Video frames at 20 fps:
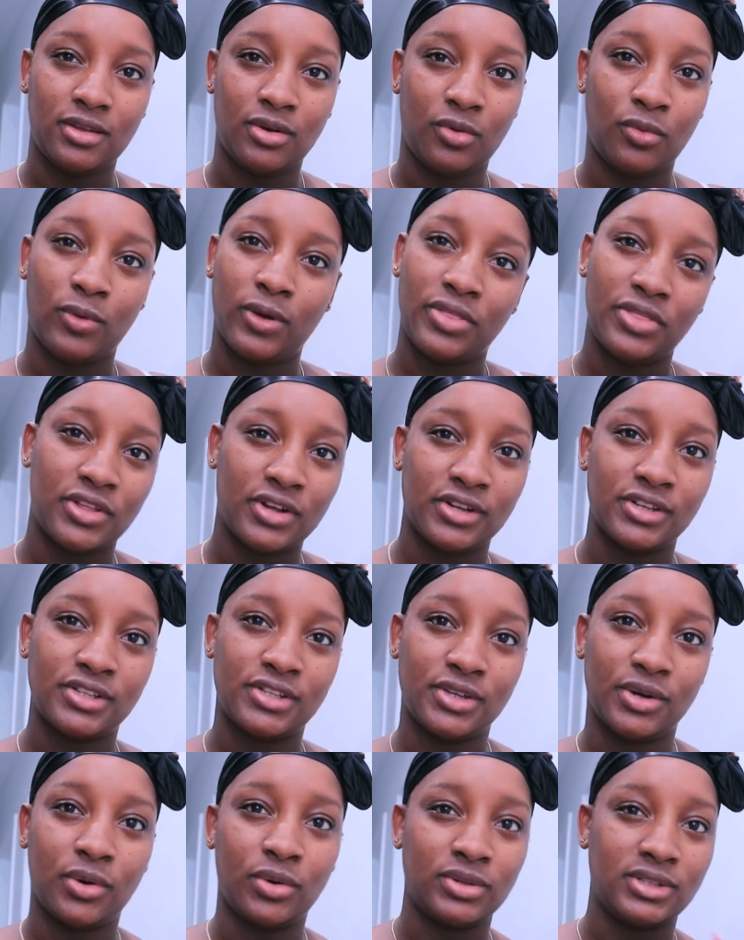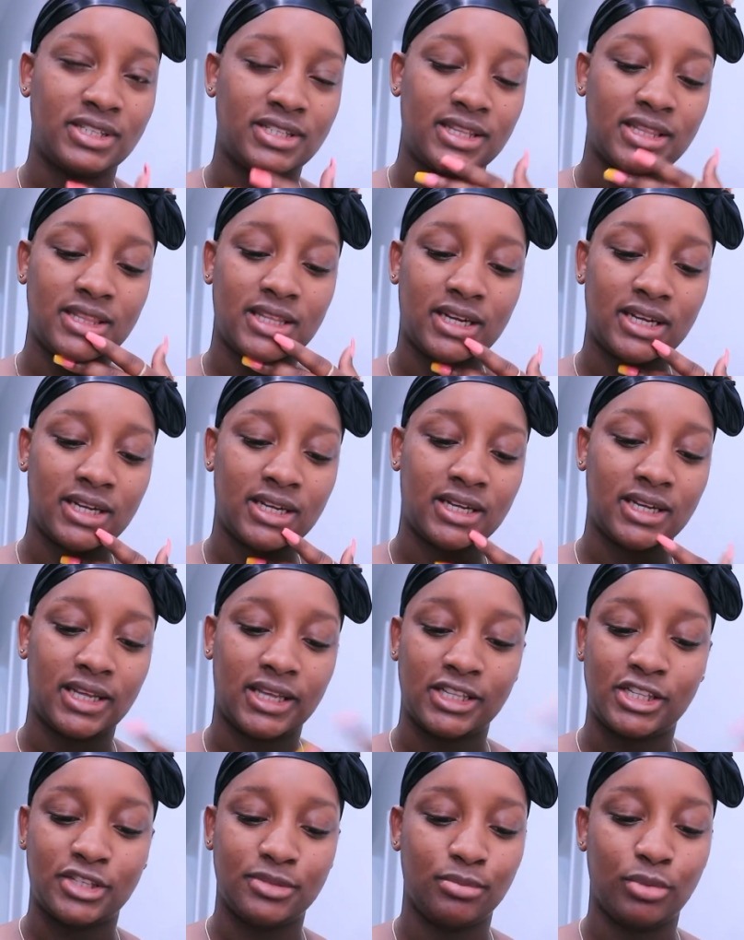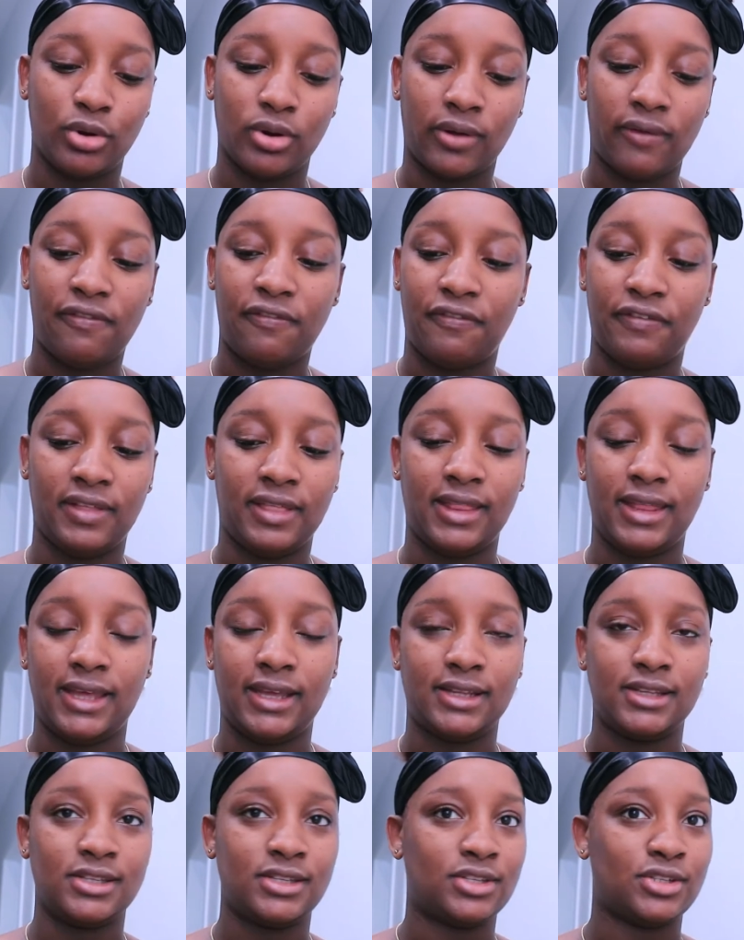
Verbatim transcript: when there's the oats in there, it's more filling.